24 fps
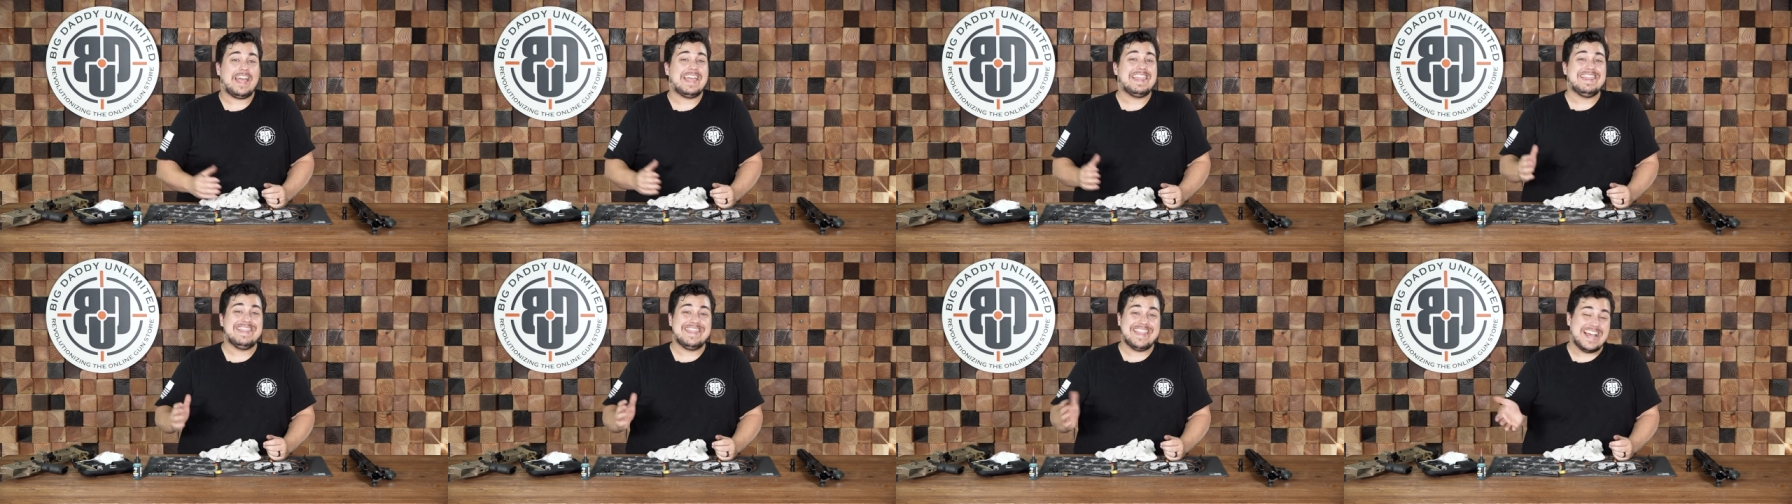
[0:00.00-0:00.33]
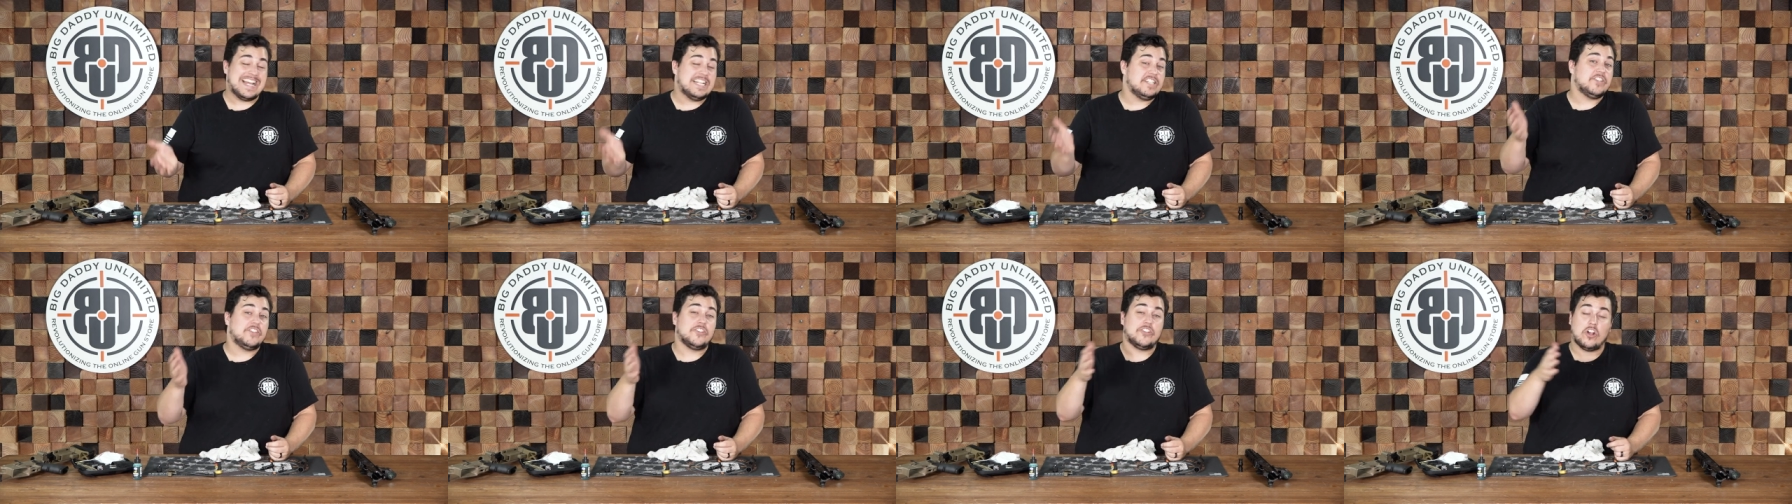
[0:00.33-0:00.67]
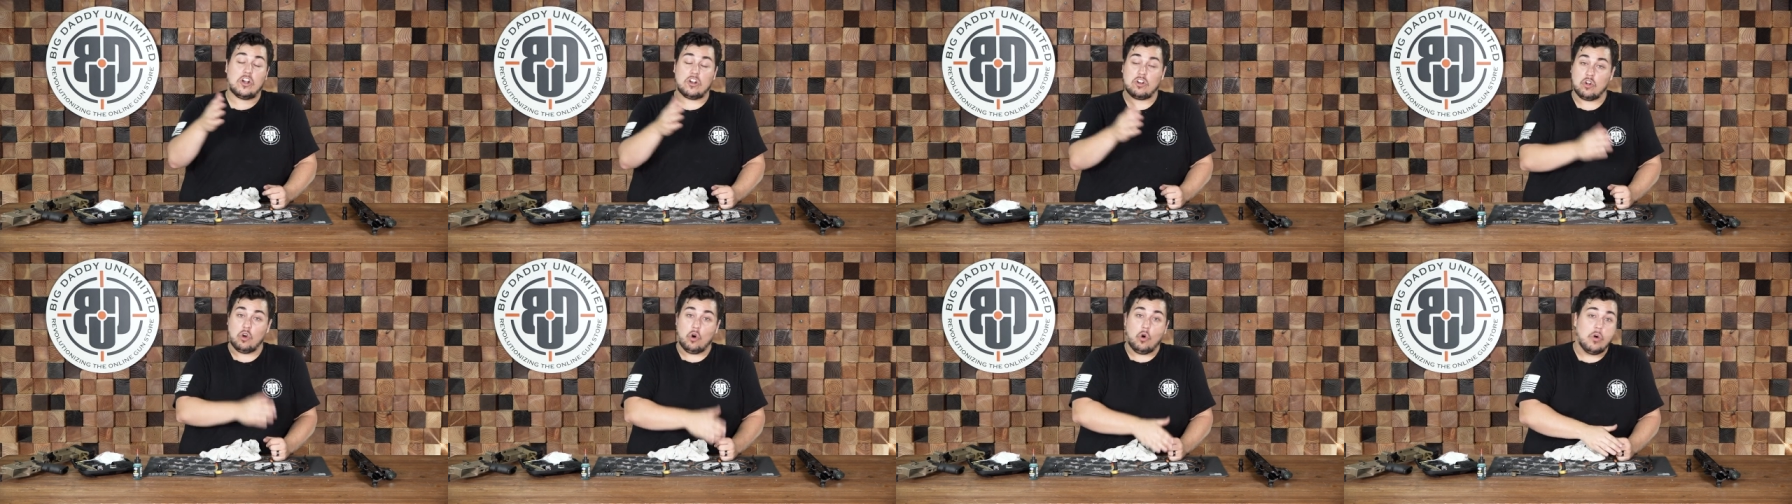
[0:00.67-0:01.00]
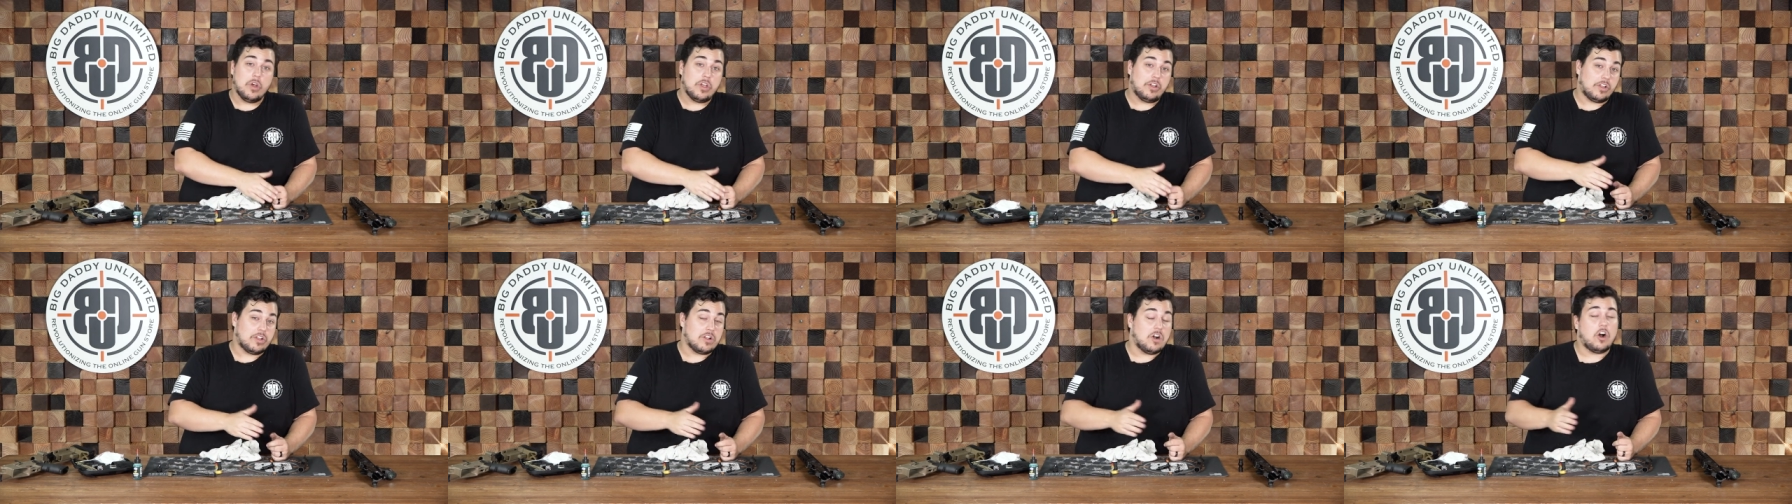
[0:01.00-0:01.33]
and then start
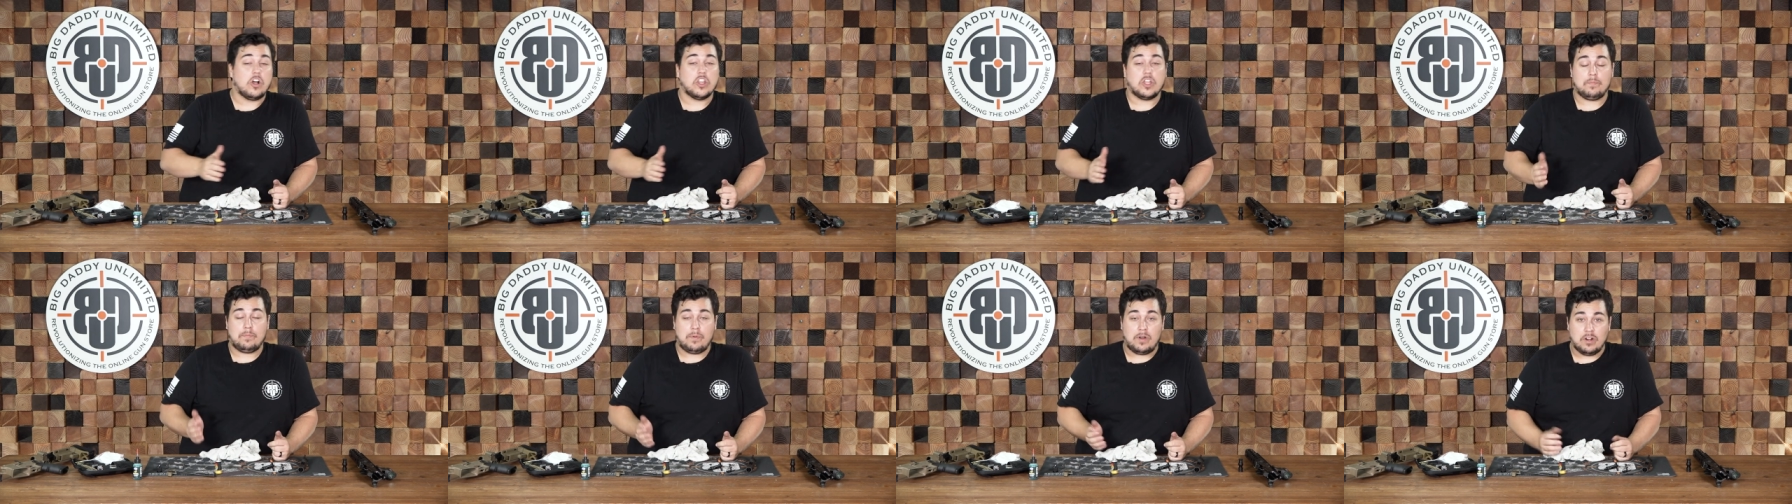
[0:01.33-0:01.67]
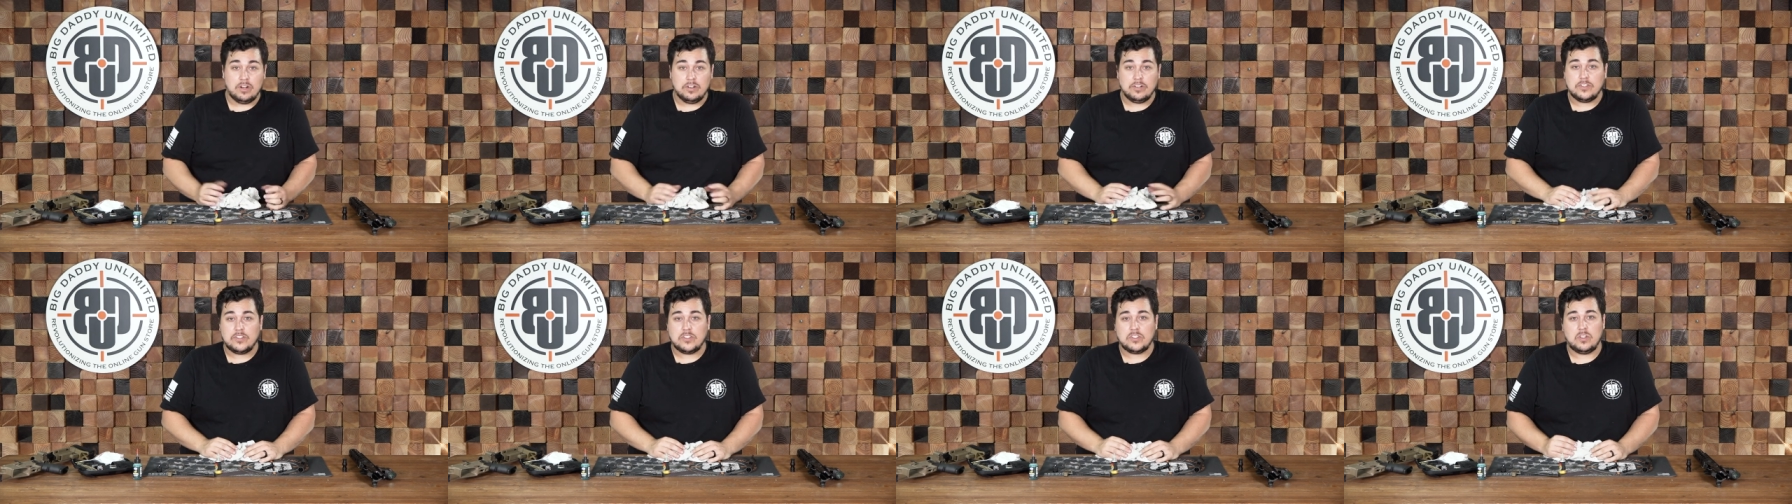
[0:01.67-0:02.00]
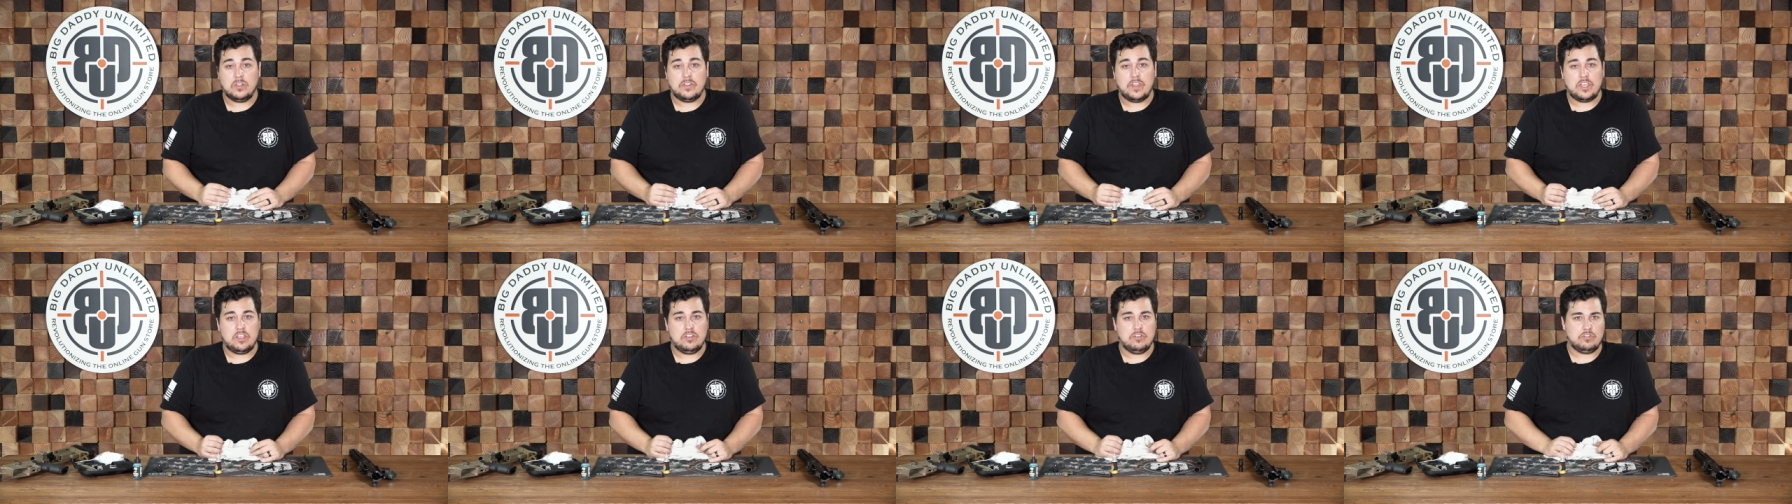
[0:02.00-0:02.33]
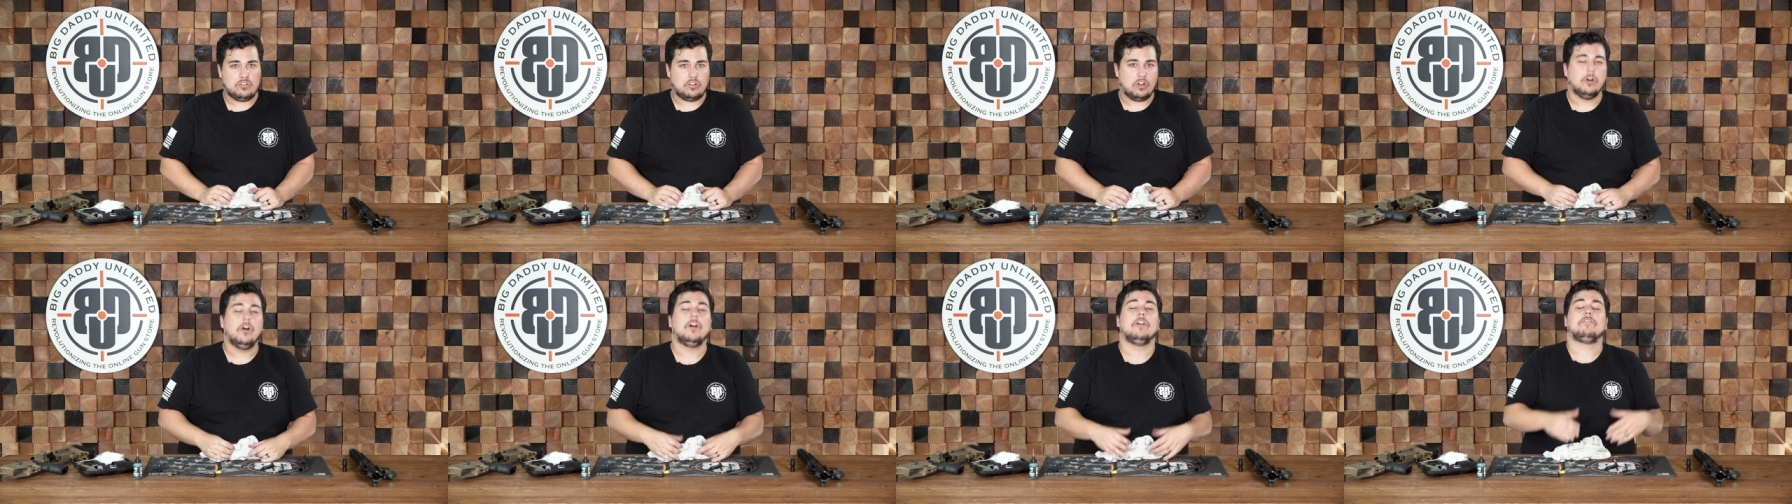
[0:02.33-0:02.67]
oiling all the parts so that you're
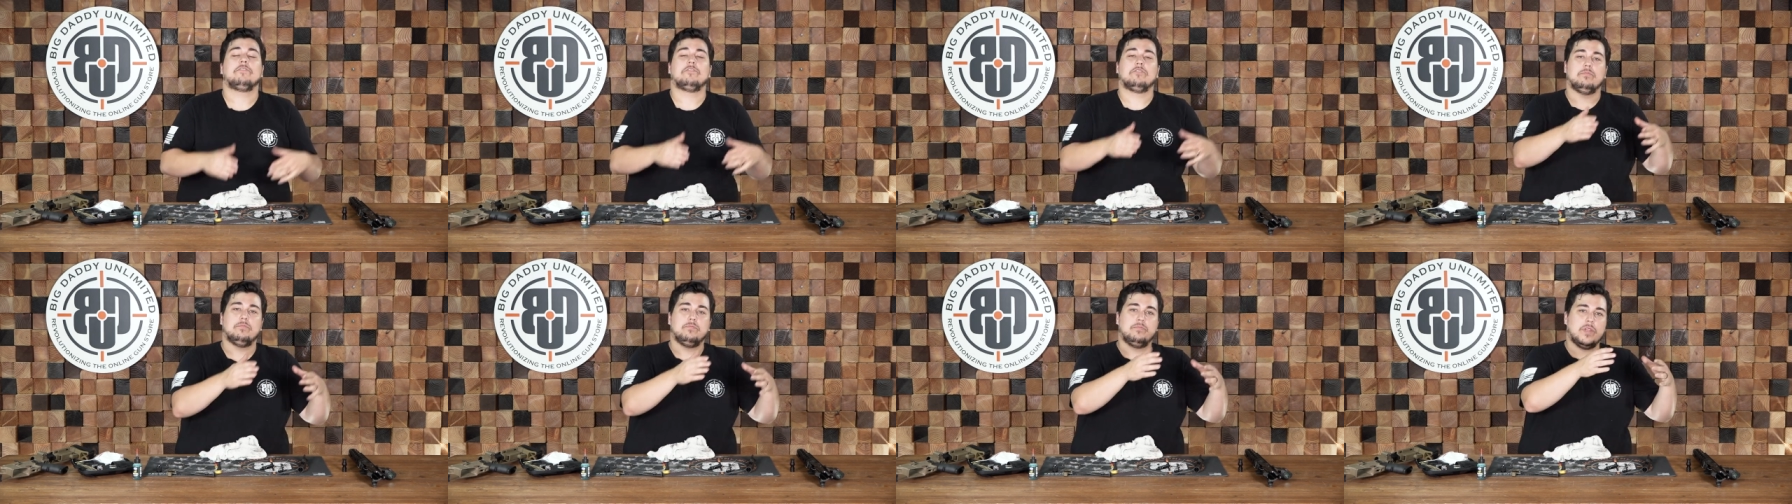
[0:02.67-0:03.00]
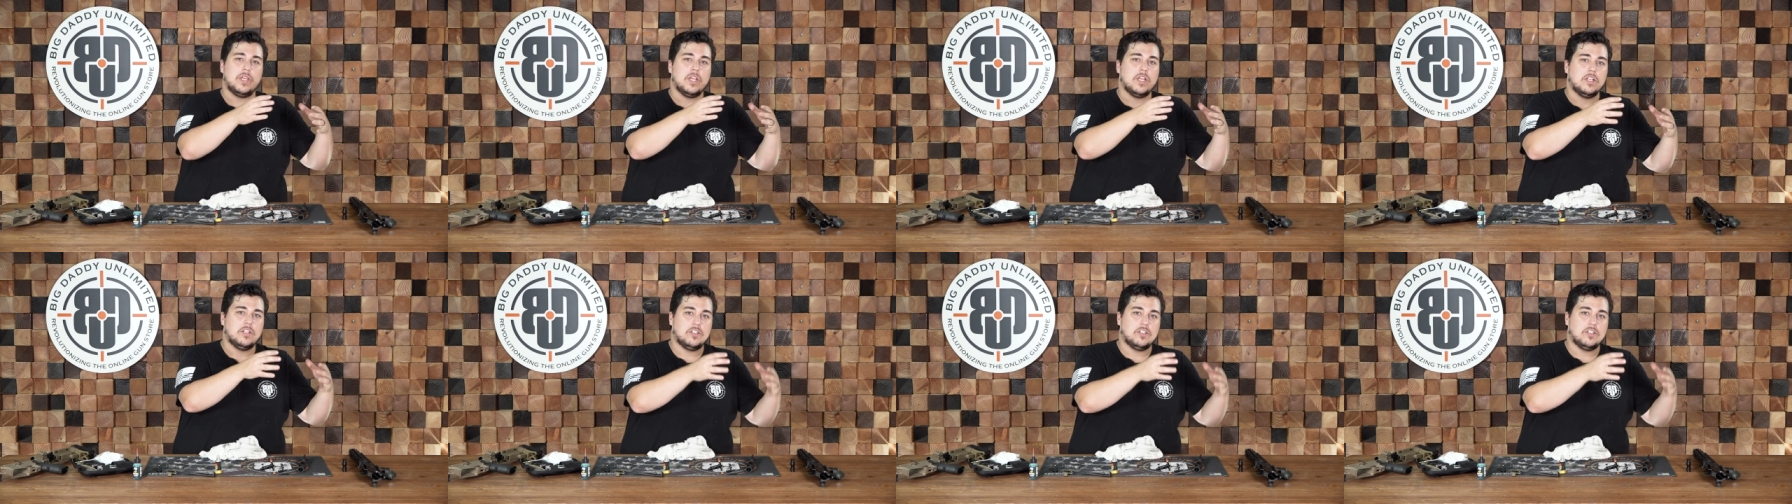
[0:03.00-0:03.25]
going from